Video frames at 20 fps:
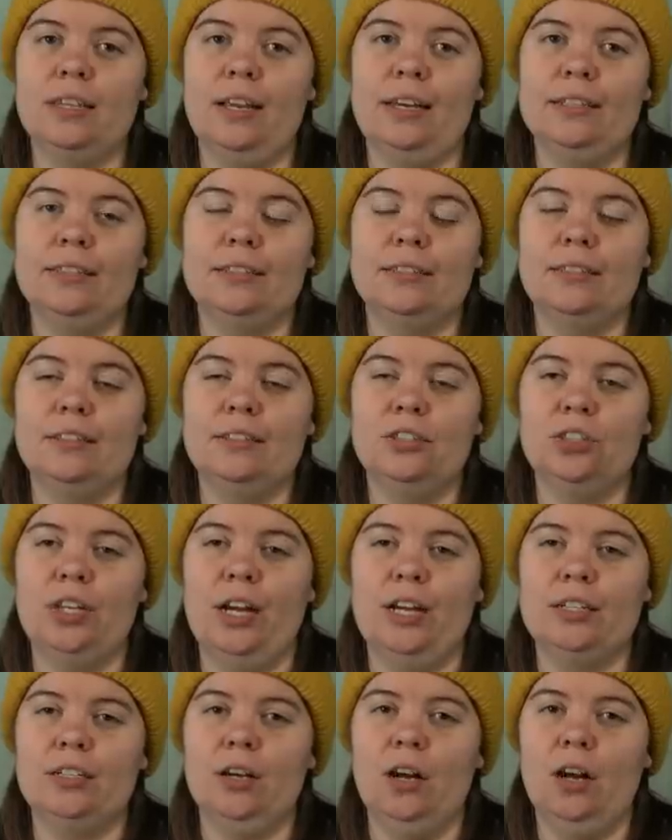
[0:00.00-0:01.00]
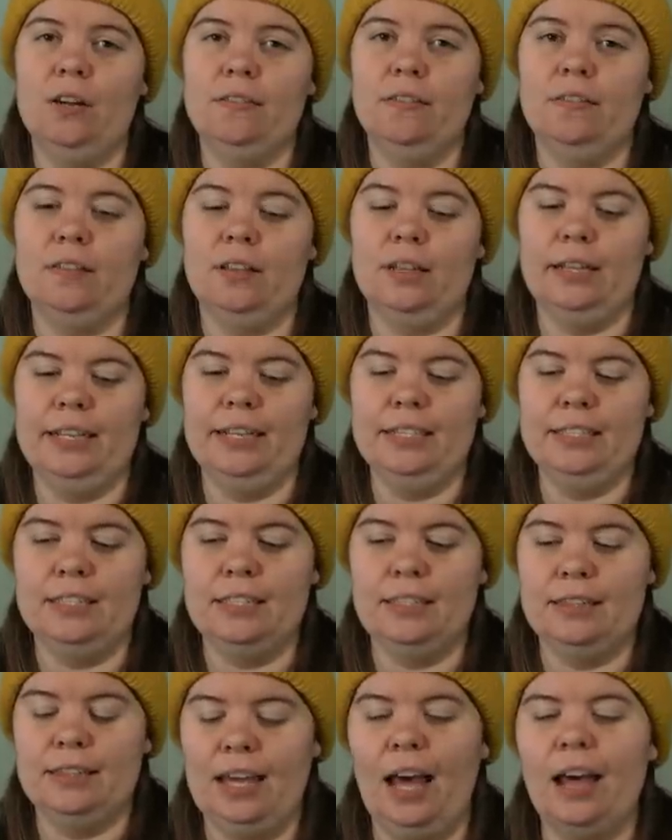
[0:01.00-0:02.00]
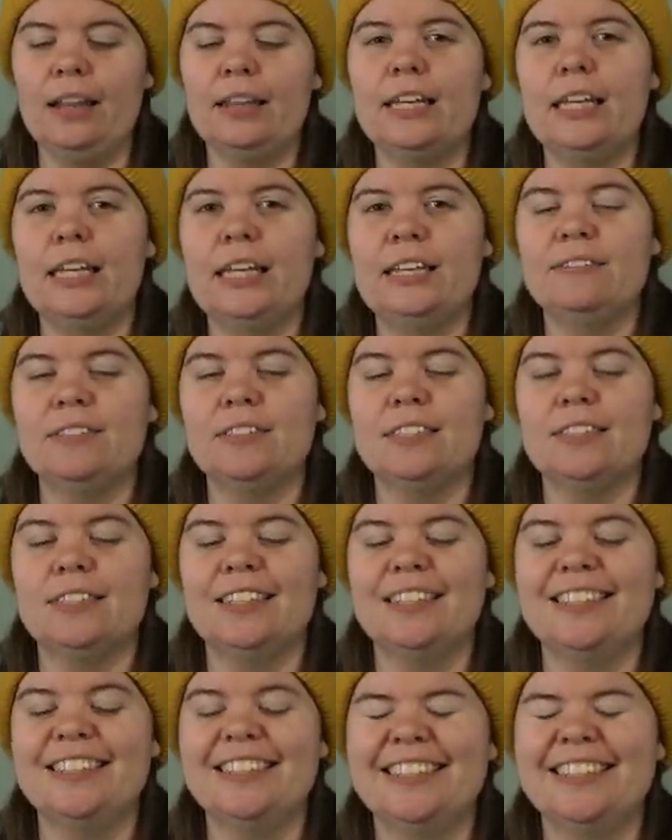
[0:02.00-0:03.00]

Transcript: lights checked off of the list, that leaves